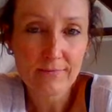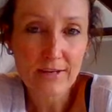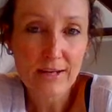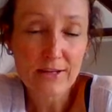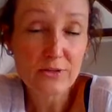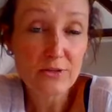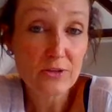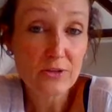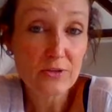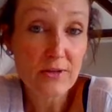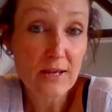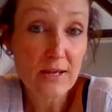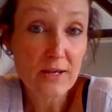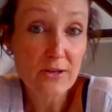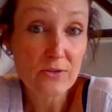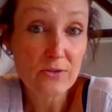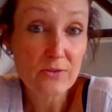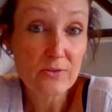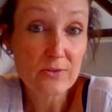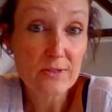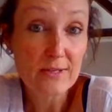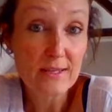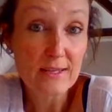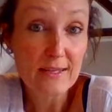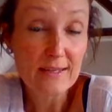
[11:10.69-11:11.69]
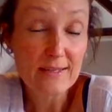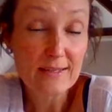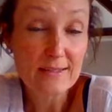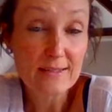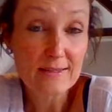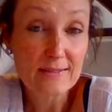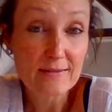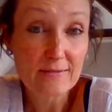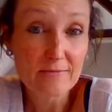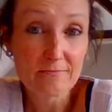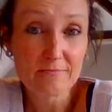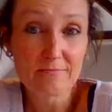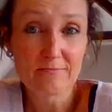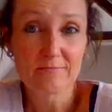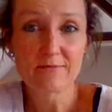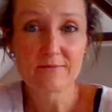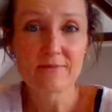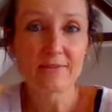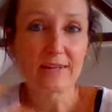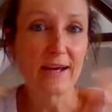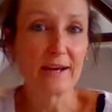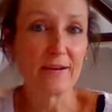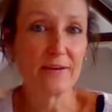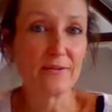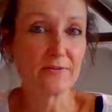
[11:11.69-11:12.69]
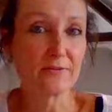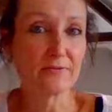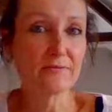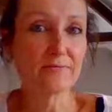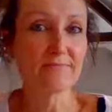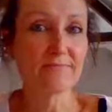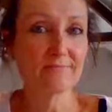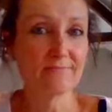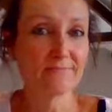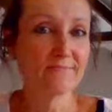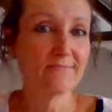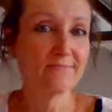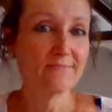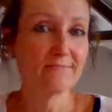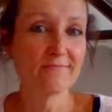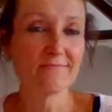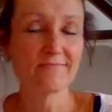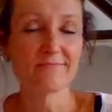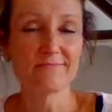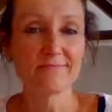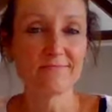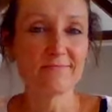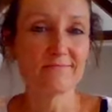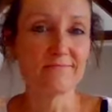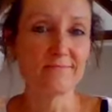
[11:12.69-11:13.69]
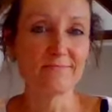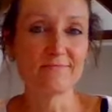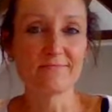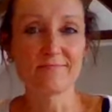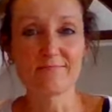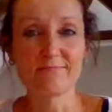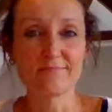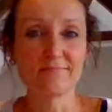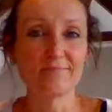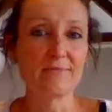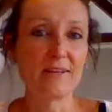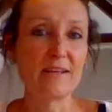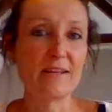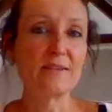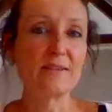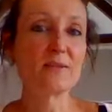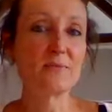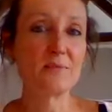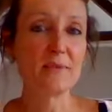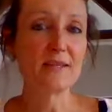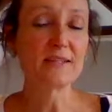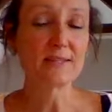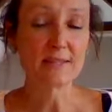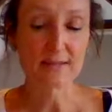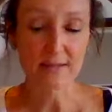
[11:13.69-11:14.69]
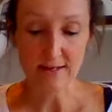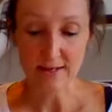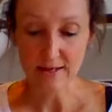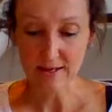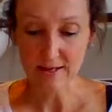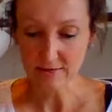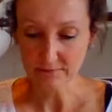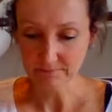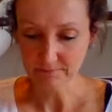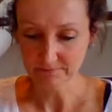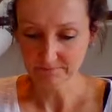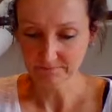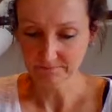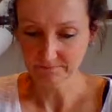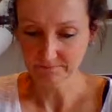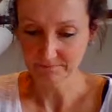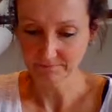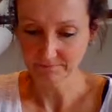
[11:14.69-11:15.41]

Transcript: And do they use these kind of intermittently?